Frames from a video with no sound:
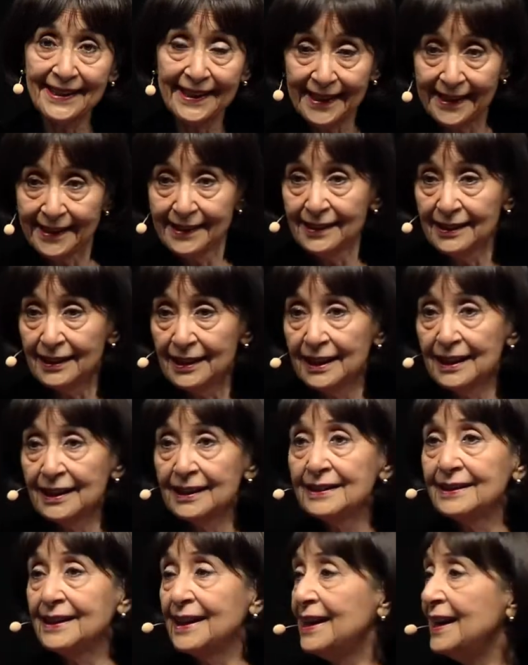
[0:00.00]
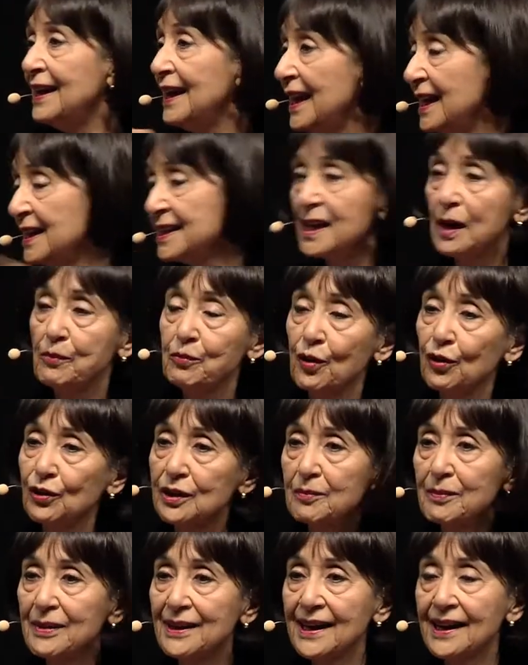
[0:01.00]
in, they ate up all
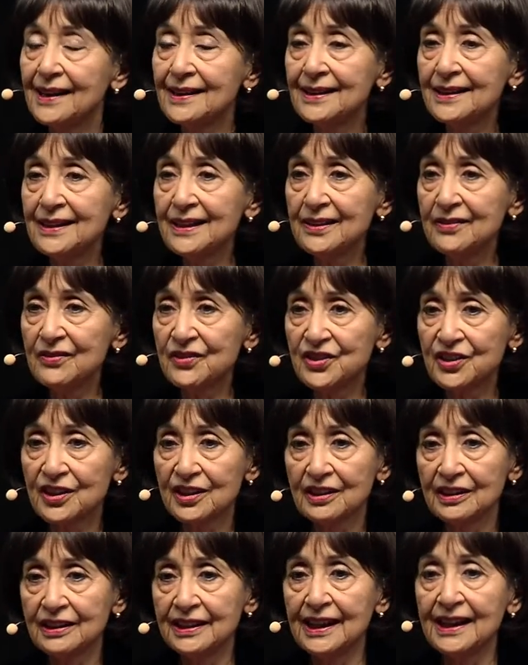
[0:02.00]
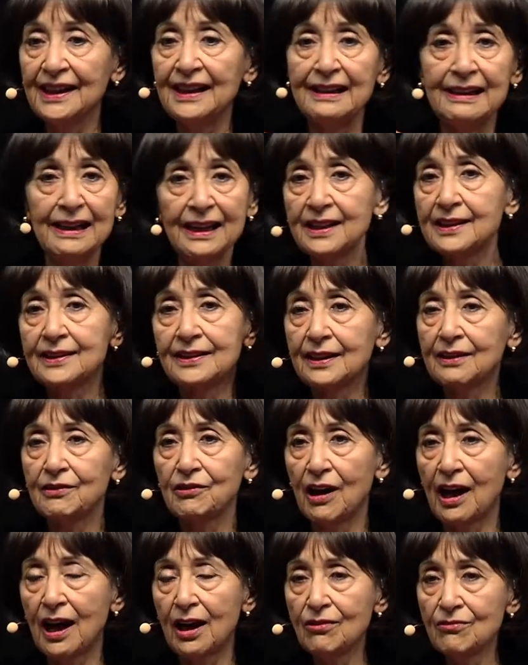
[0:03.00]
the banana leaves, they licked the
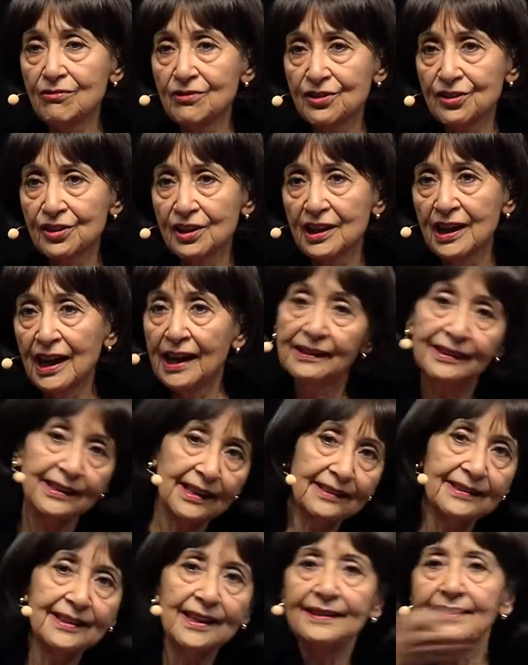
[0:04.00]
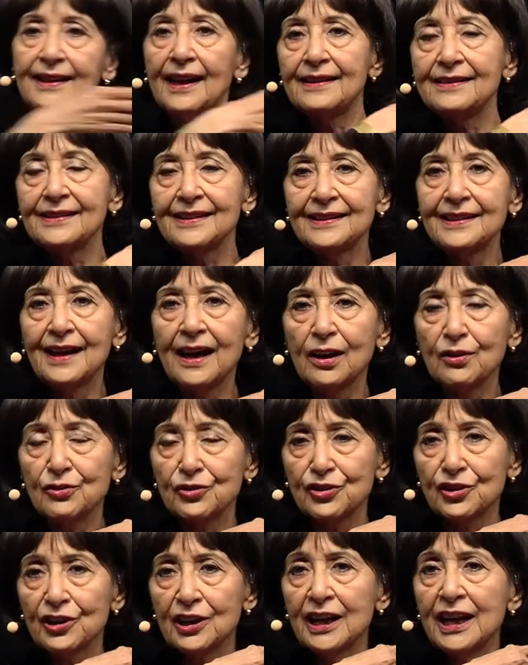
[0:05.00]
ground, and then they thundered
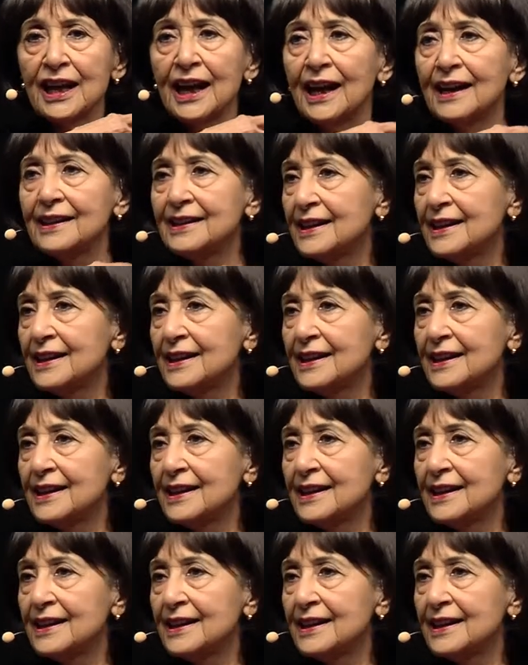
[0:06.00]
out. And